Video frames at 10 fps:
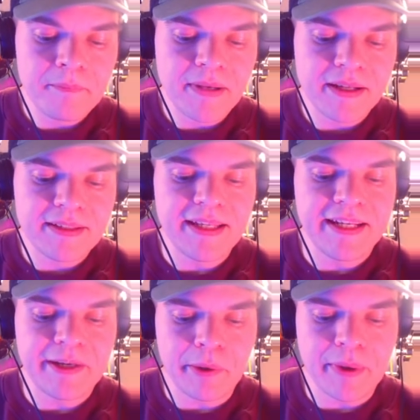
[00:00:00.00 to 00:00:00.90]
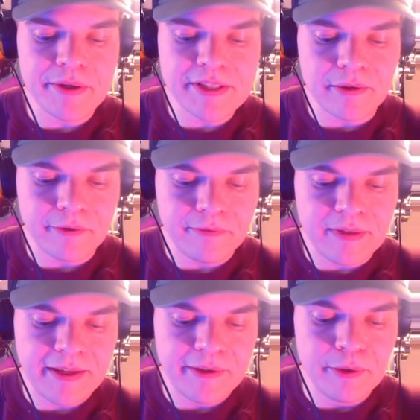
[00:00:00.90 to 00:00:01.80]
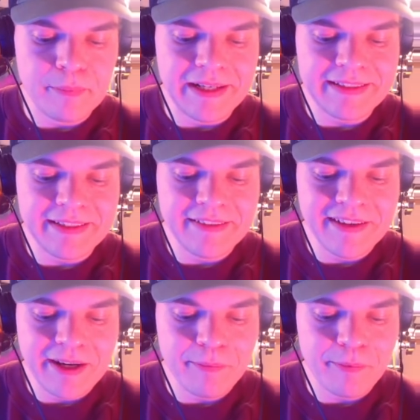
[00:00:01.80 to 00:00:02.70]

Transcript: But it requires a lot of like humility and